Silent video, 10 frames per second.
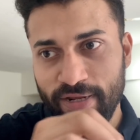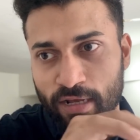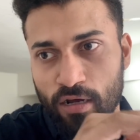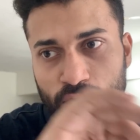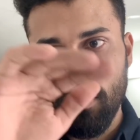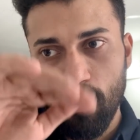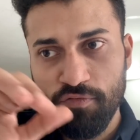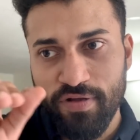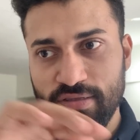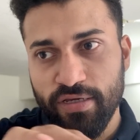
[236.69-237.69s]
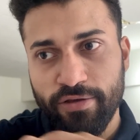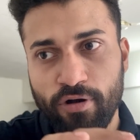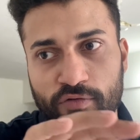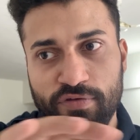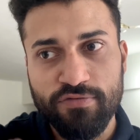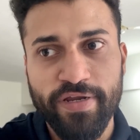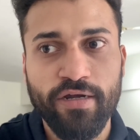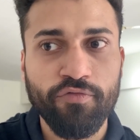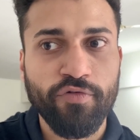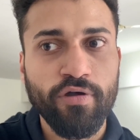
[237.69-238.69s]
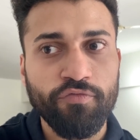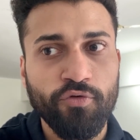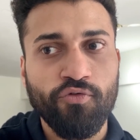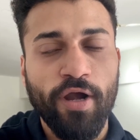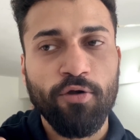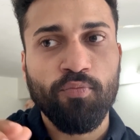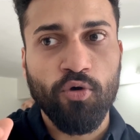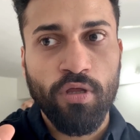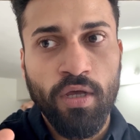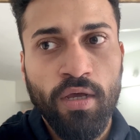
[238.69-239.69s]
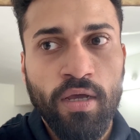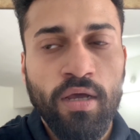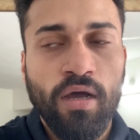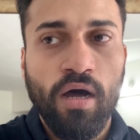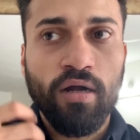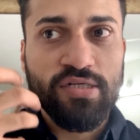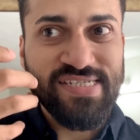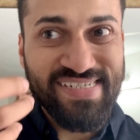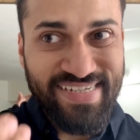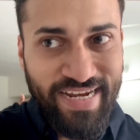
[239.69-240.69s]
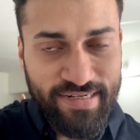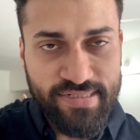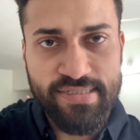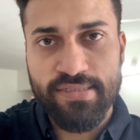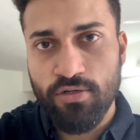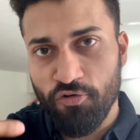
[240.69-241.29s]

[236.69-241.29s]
Like, our graph and their graph is very different if you try to put our states